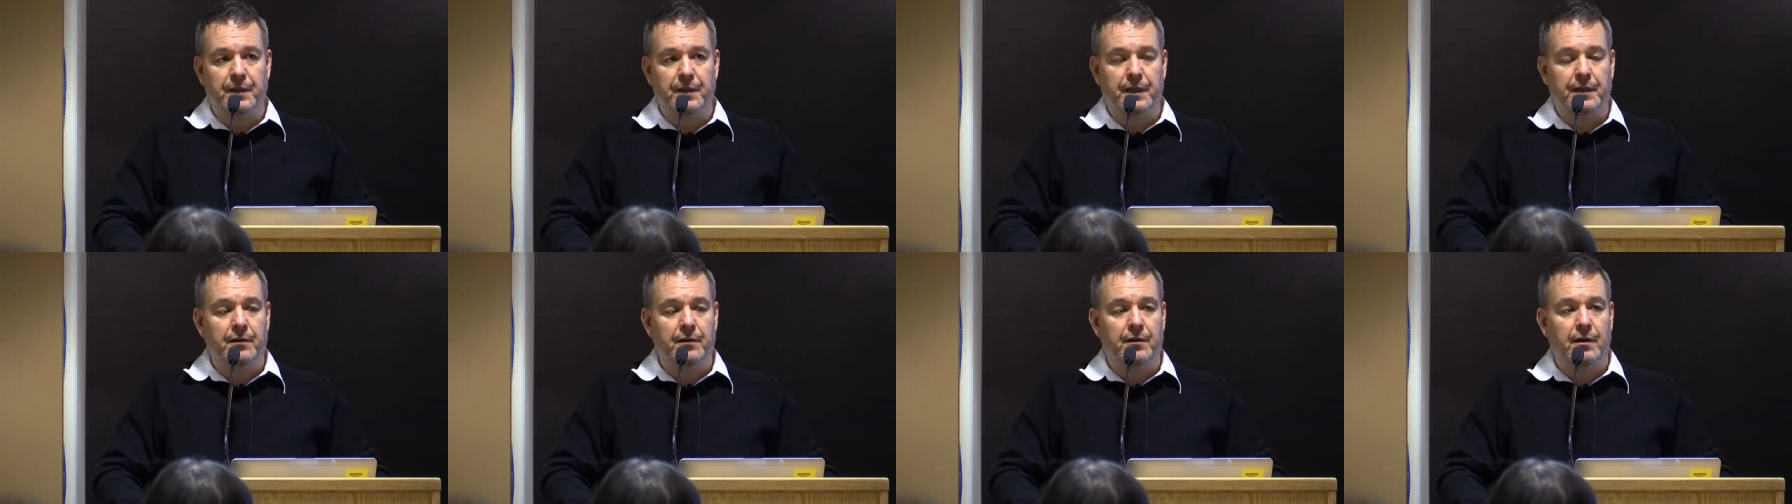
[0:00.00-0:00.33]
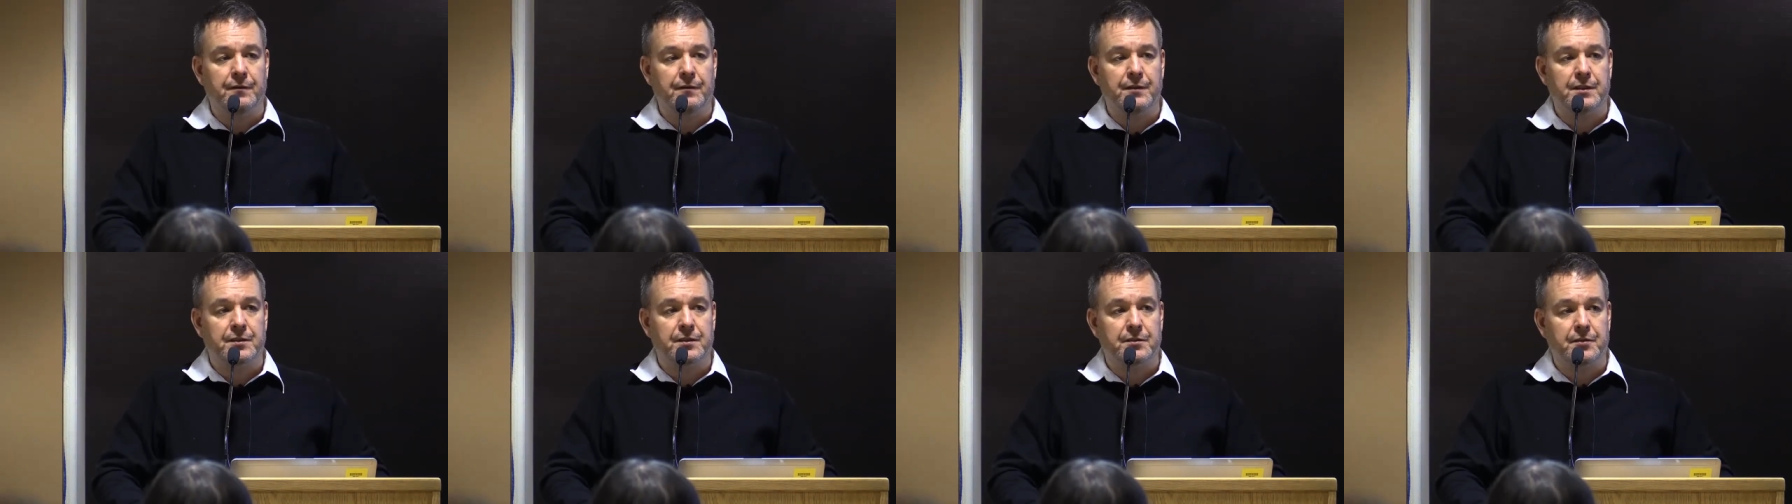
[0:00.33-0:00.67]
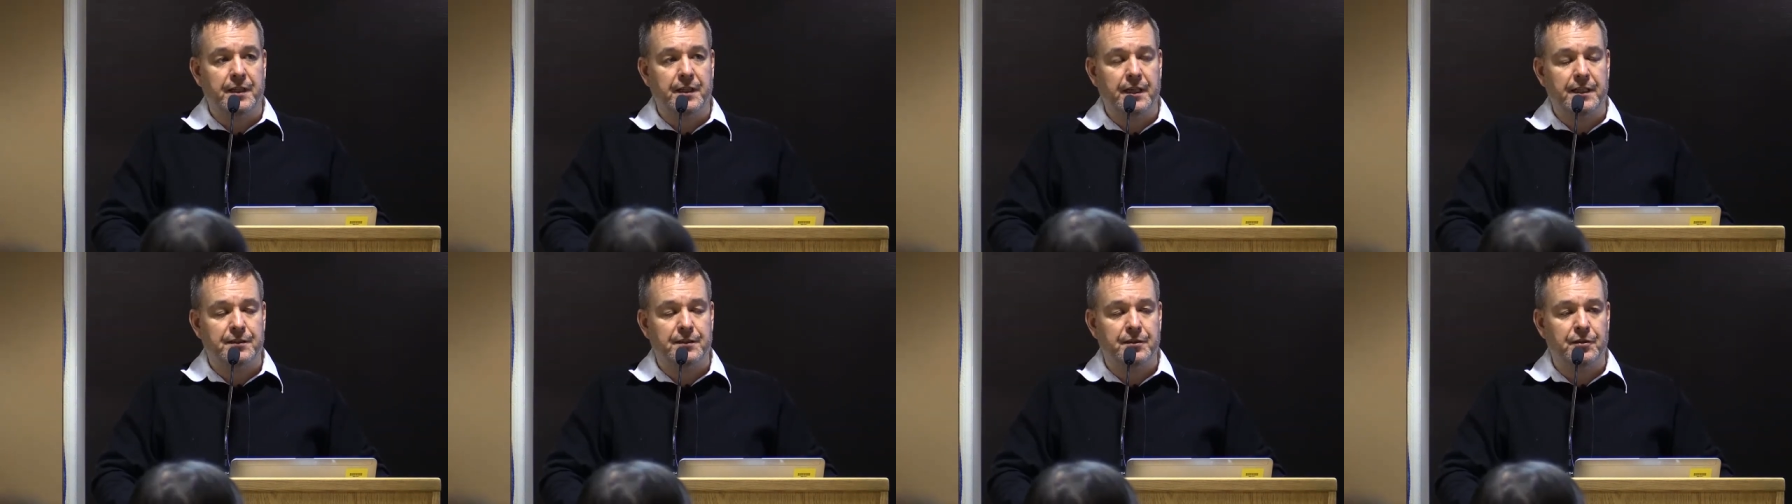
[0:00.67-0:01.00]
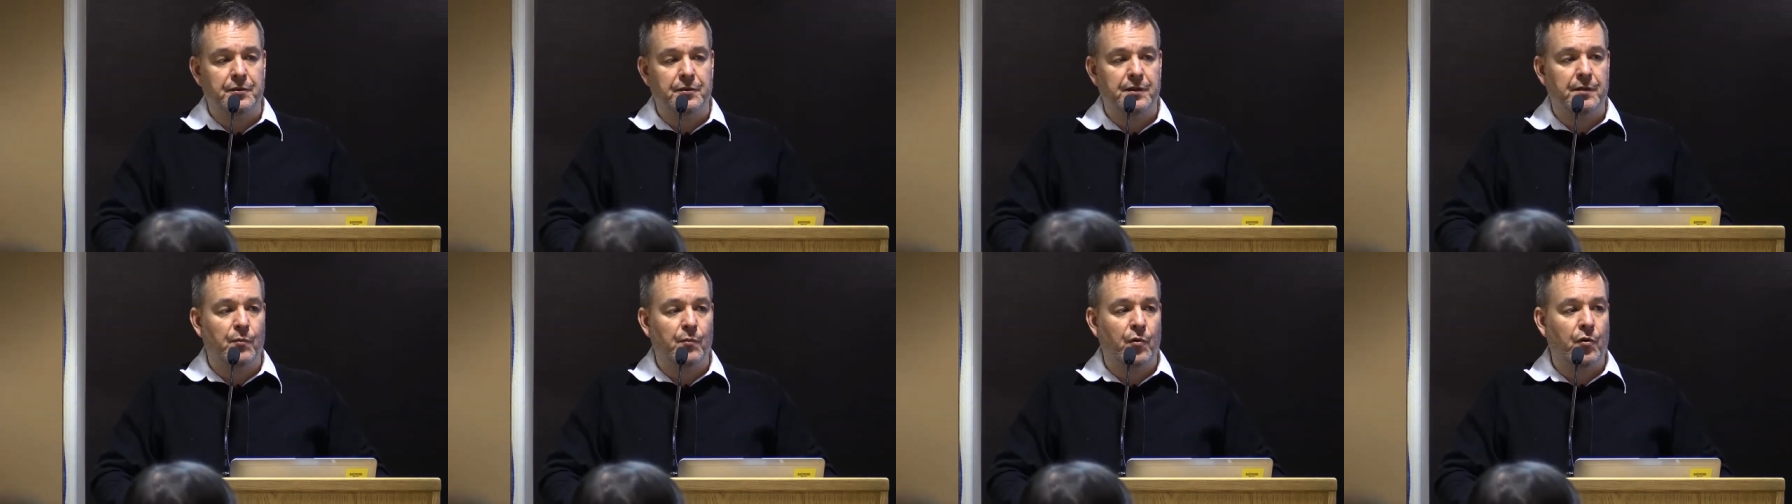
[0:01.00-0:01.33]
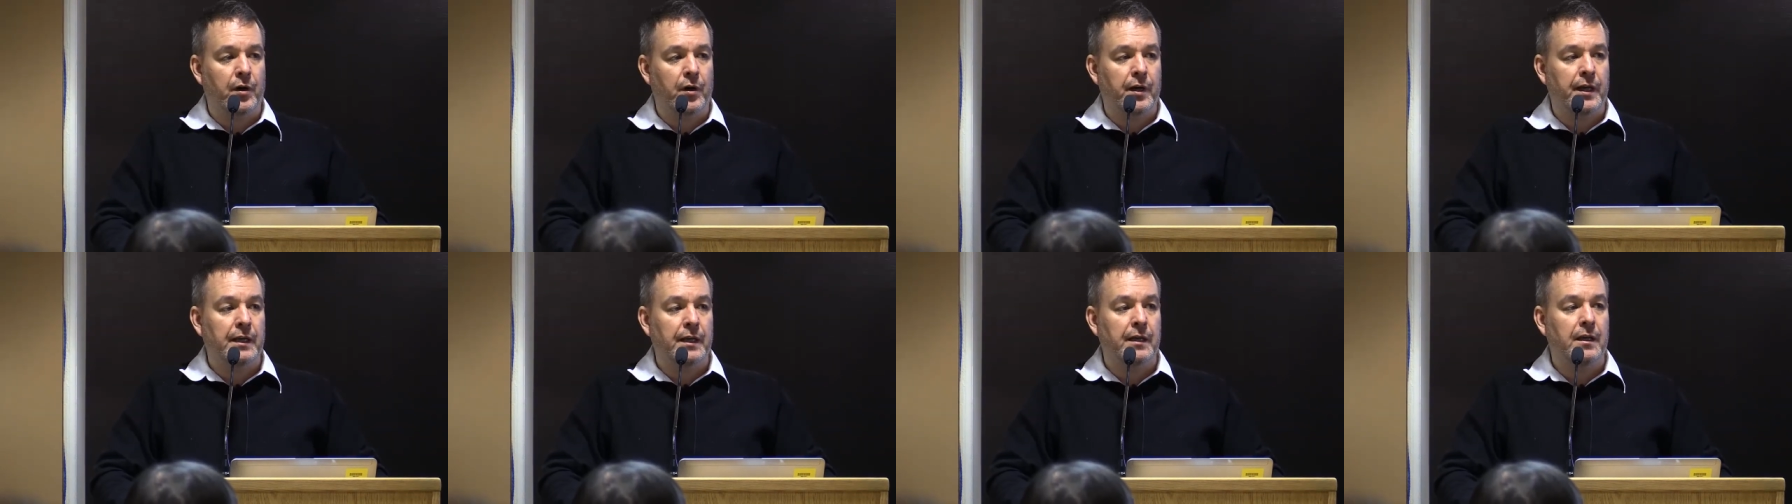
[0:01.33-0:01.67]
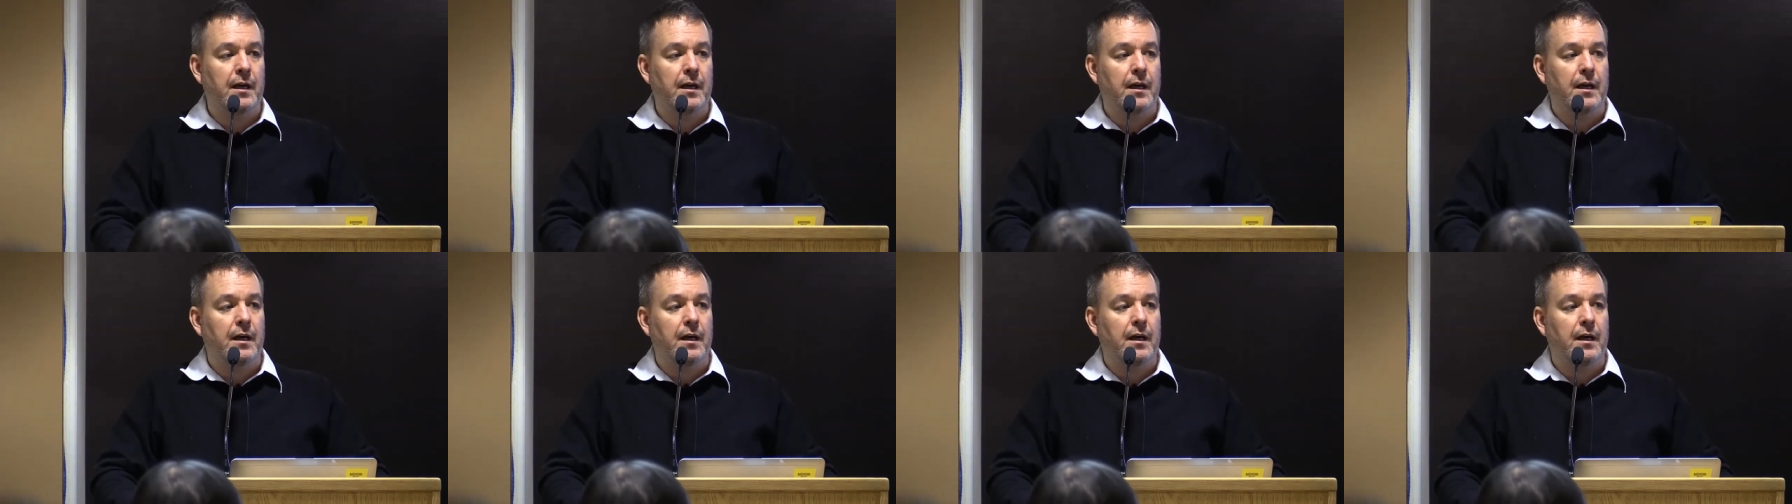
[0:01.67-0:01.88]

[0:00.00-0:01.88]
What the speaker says: that are on the street at 2 in the morning.